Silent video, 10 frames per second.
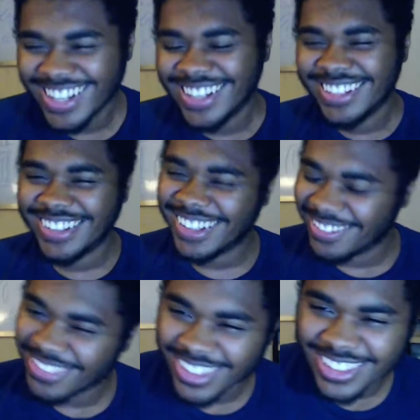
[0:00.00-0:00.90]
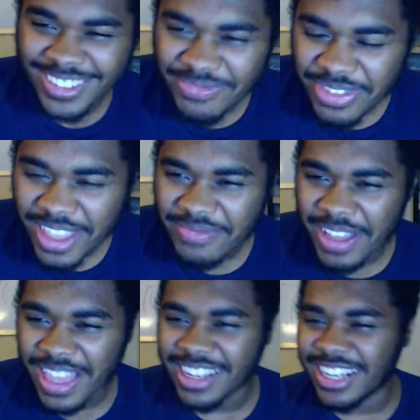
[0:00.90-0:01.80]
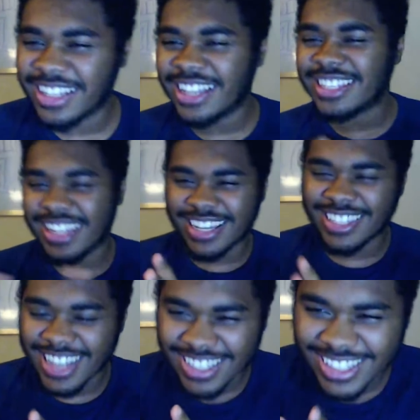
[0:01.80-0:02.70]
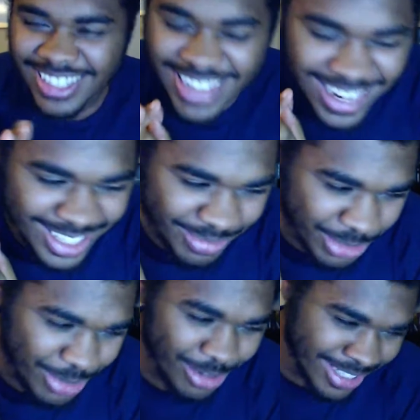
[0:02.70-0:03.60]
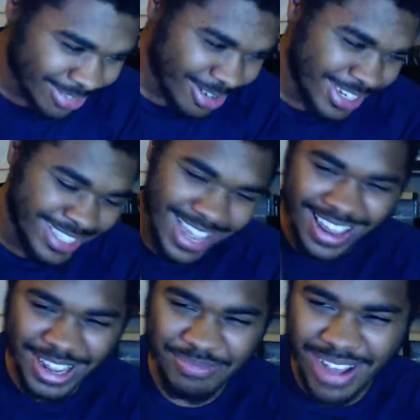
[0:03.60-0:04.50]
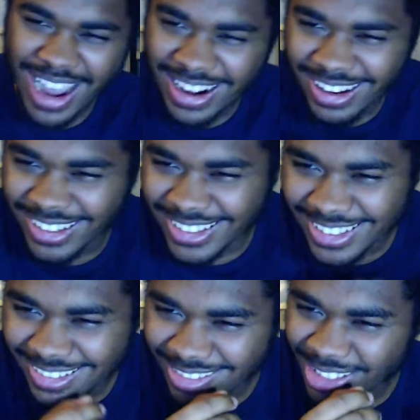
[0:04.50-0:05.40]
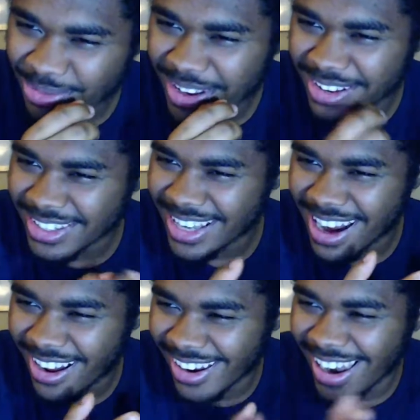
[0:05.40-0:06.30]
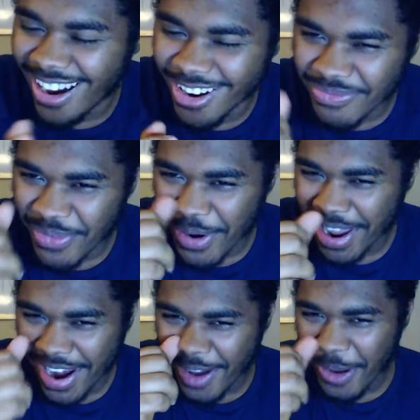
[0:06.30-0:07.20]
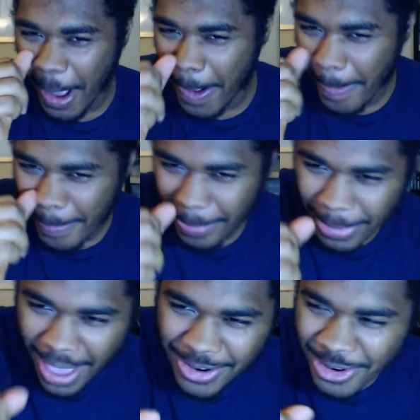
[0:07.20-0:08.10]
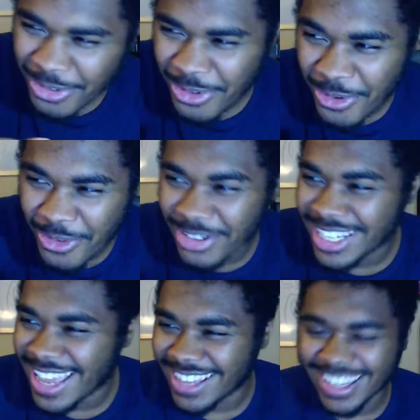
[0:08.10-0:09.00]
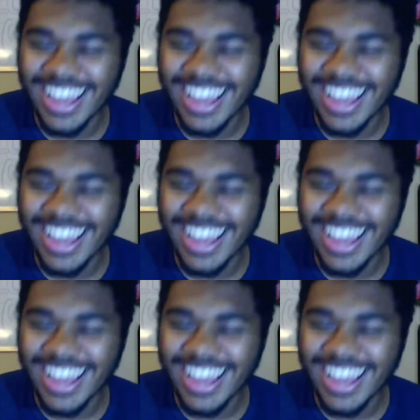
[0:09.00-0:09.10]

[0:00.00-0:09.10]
You know, there's distinction between what you say in your mind and what's being said out loud, but, you know, we take it.